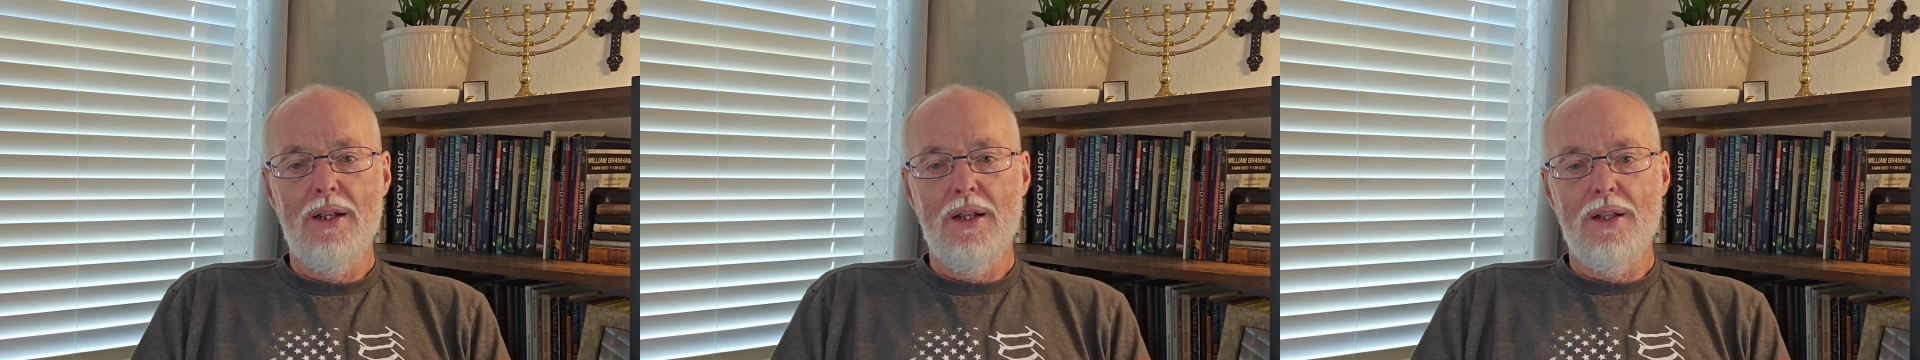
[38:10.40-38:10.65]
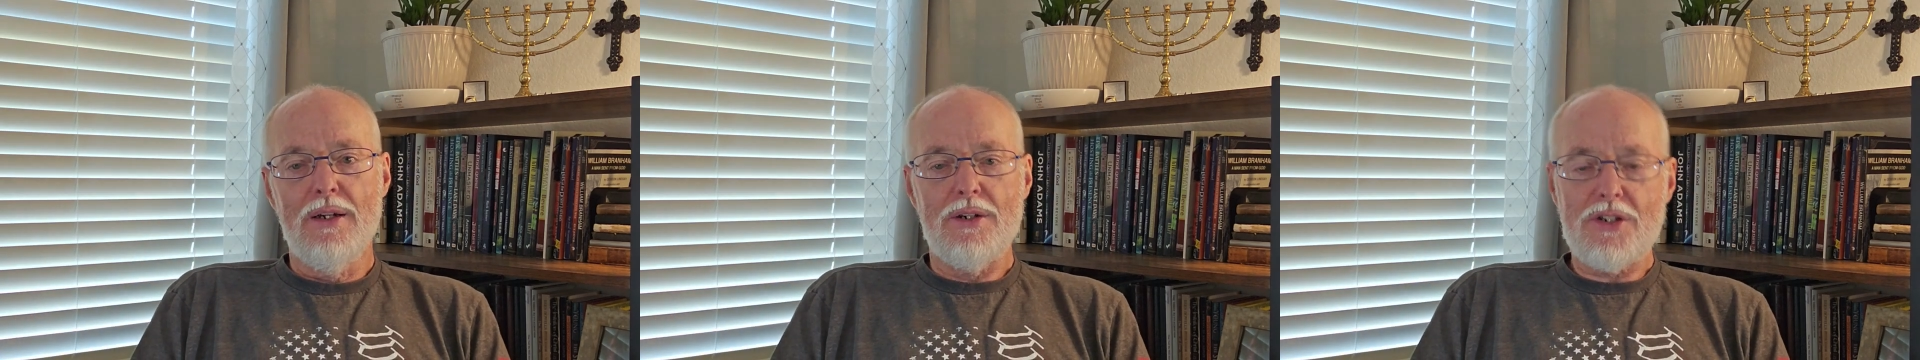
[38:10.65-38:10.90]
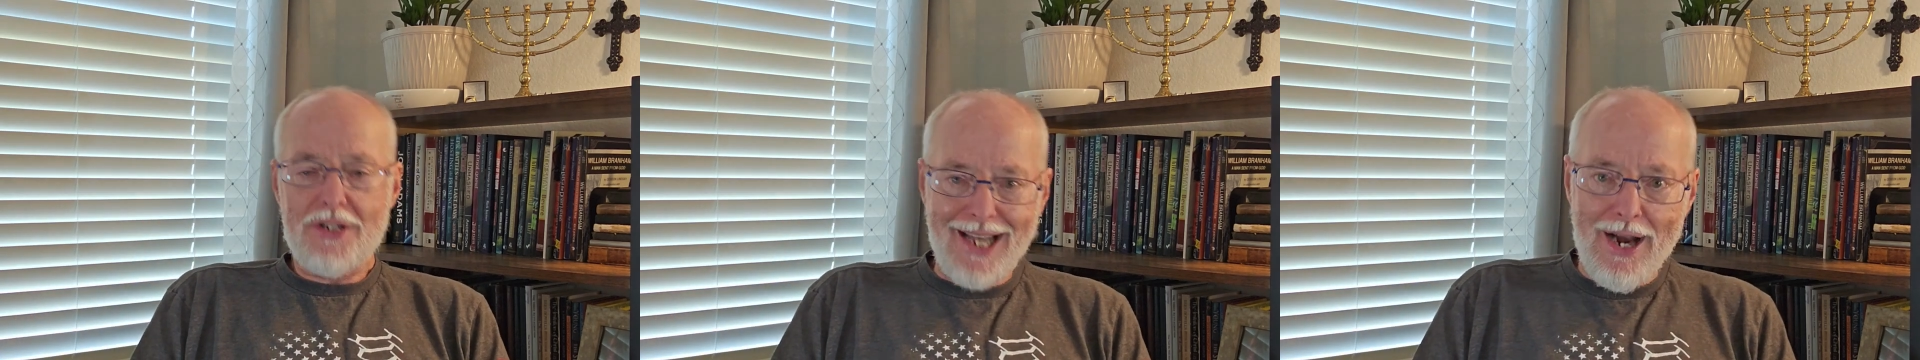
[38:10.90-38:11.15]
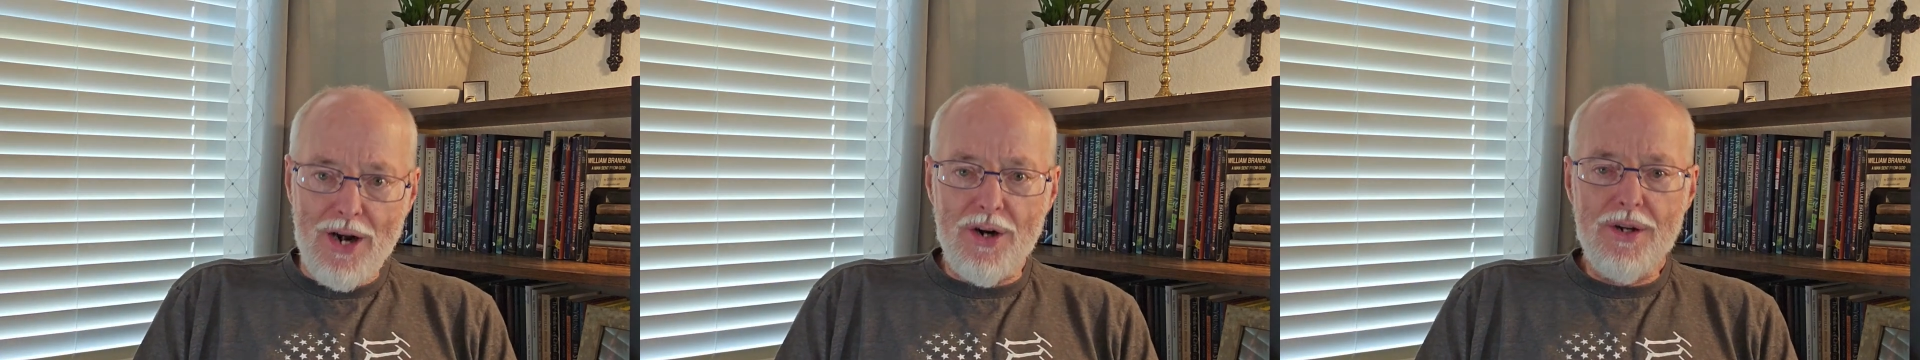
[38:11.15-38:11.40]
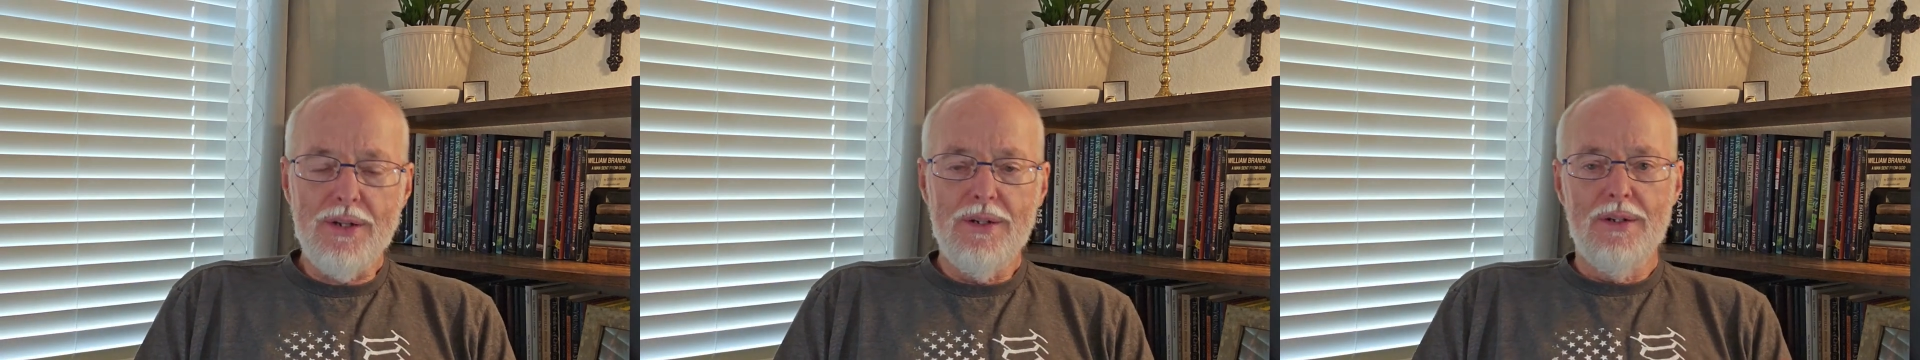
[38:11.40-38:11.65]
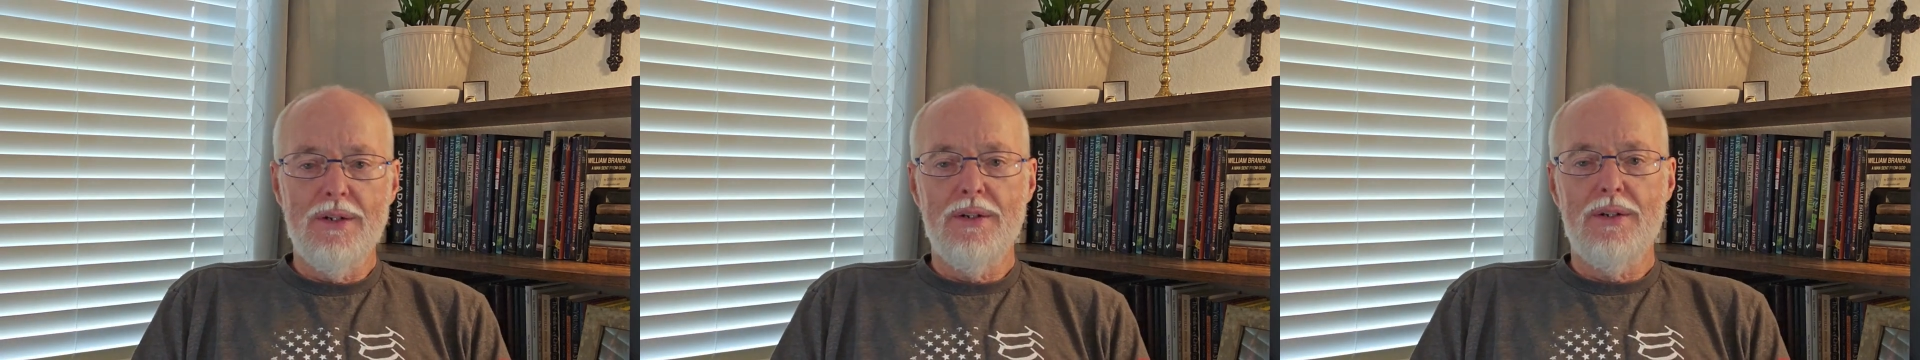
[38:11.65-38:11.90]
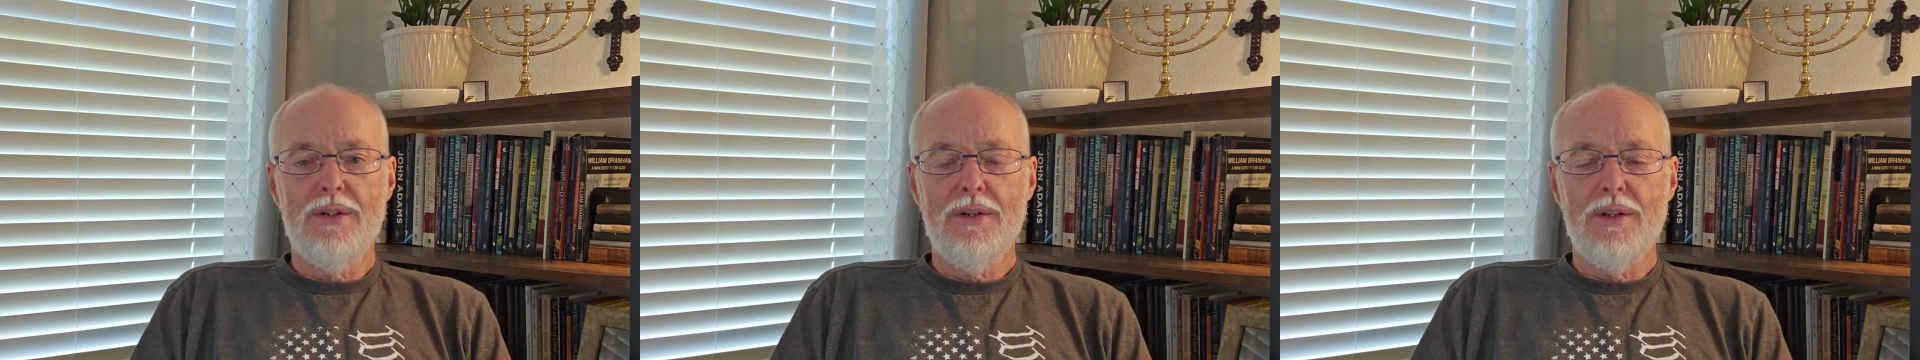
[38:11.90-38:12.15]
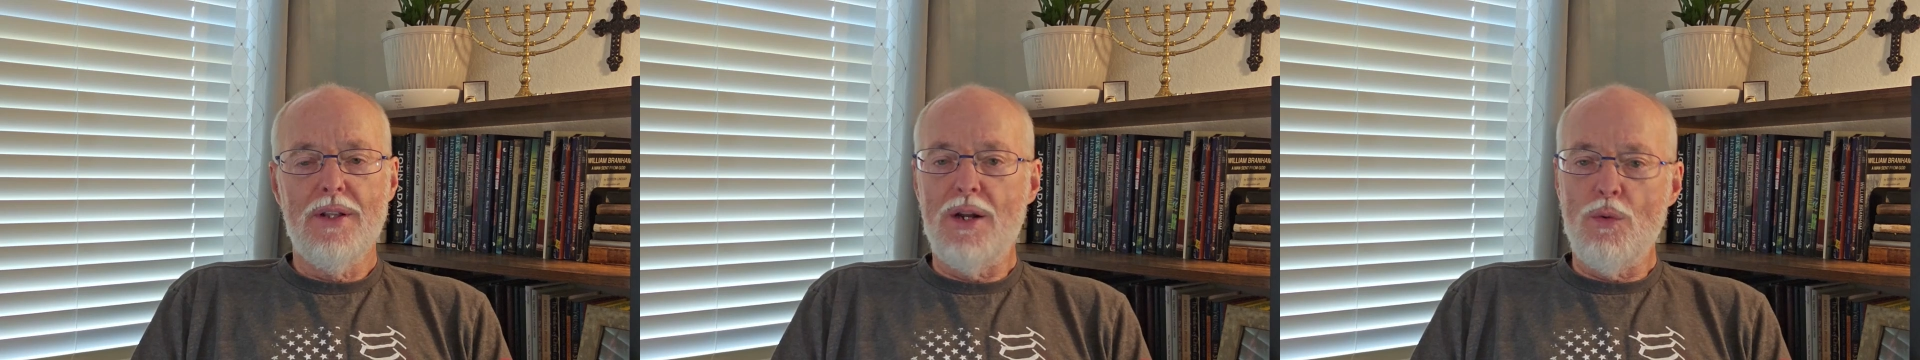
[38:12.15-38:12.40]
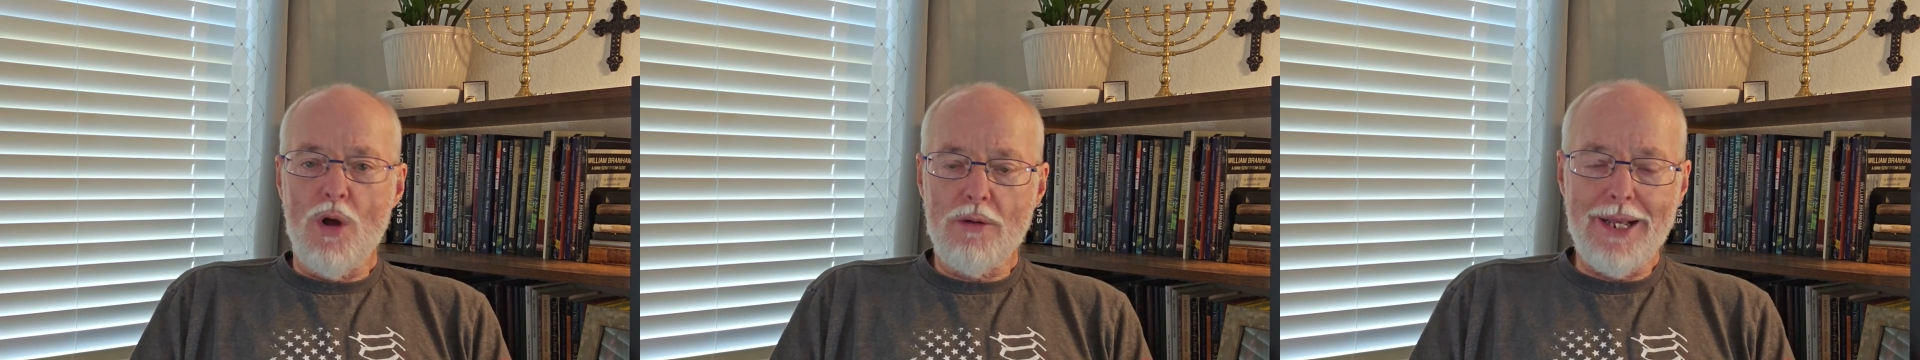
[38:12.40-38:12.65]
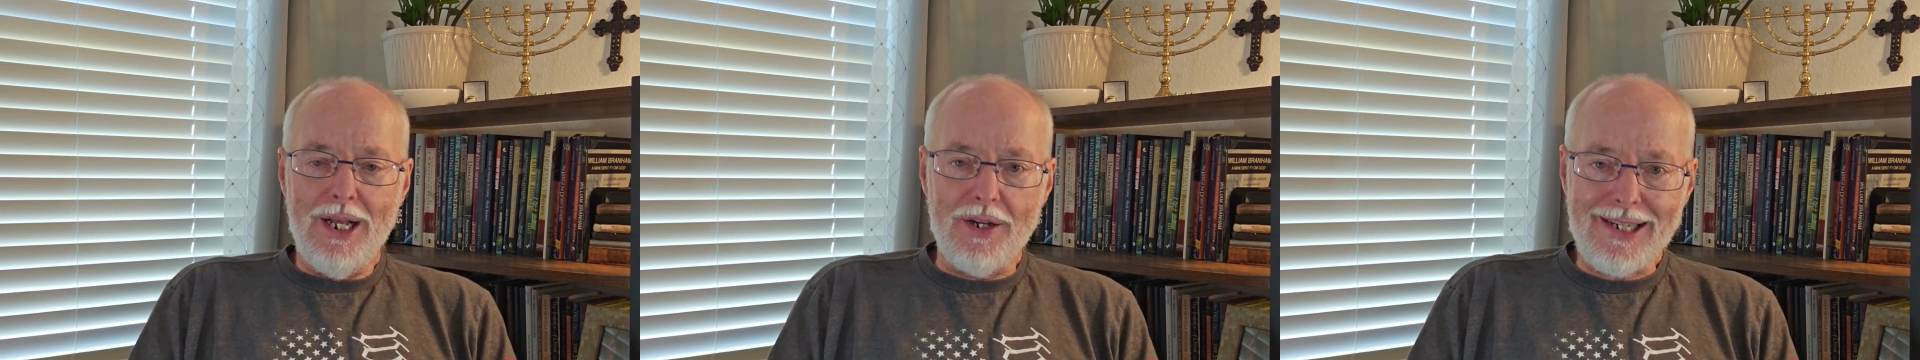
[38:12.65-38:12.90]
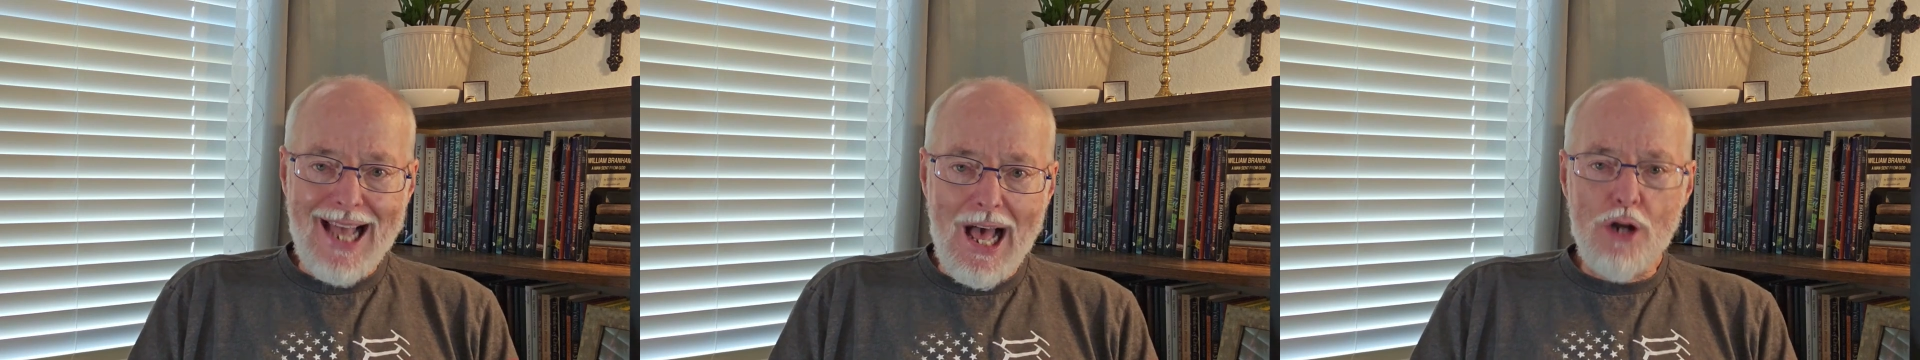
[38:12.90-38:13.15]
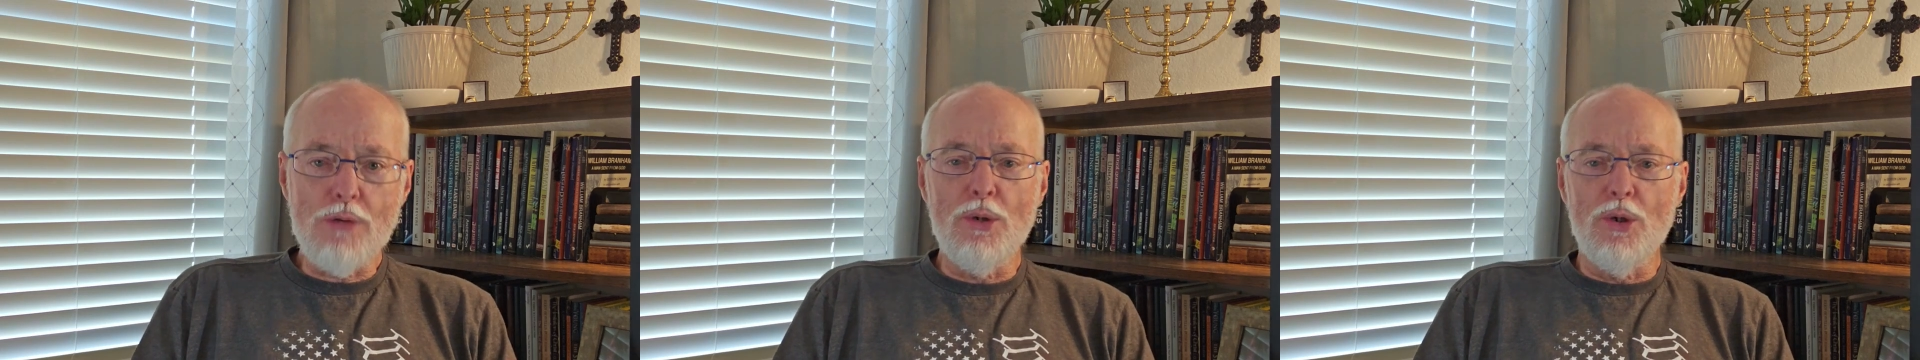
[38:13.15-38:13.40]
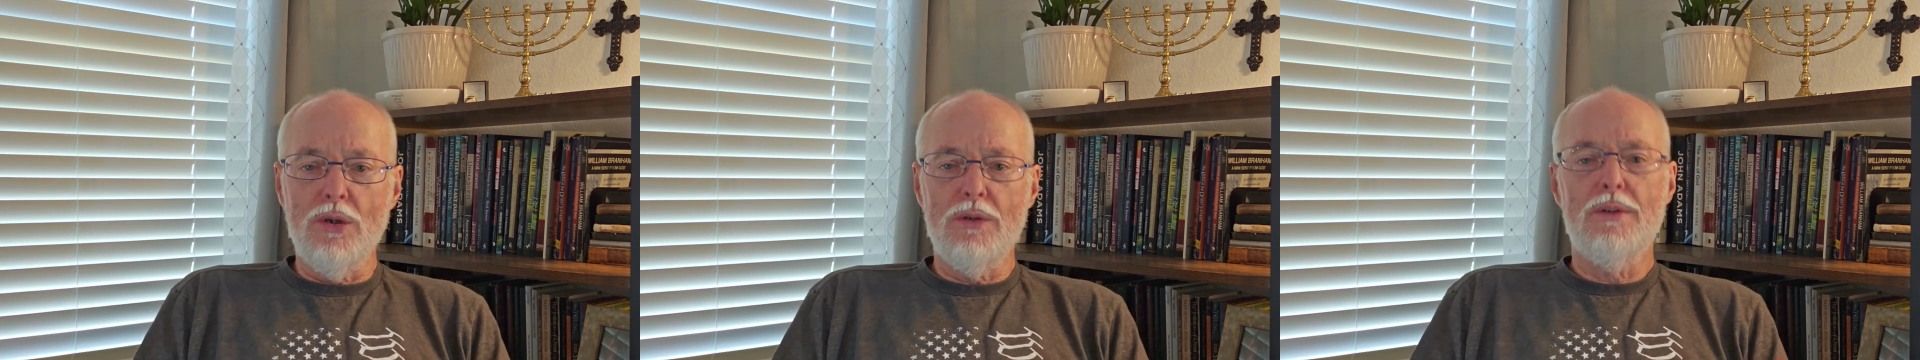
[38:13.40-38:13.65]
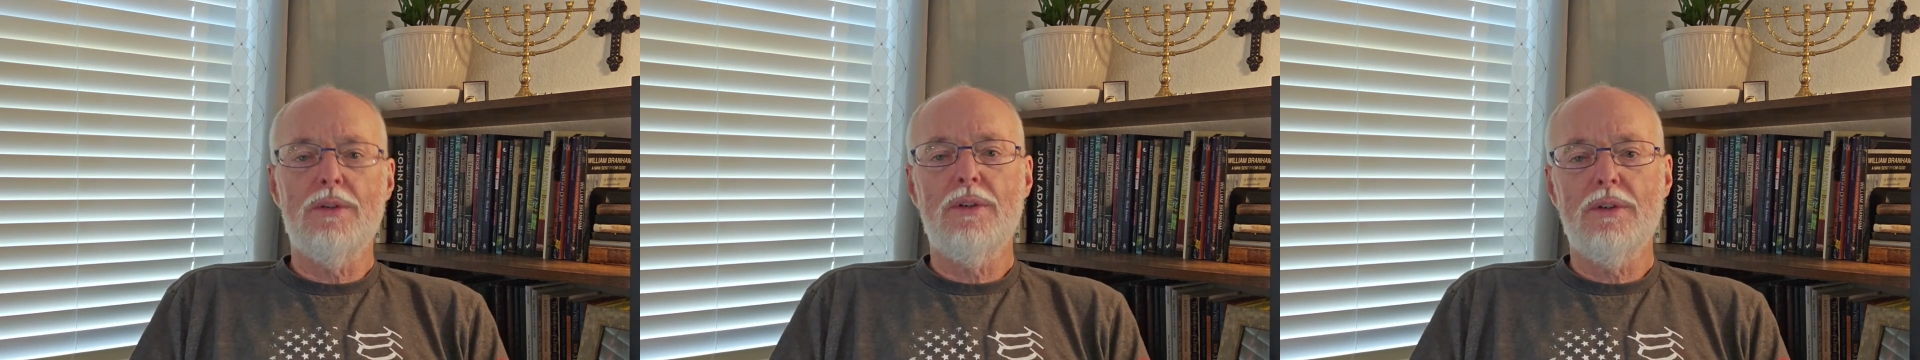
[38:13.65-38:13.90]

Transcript: They're scared. They don't want to be held accountable.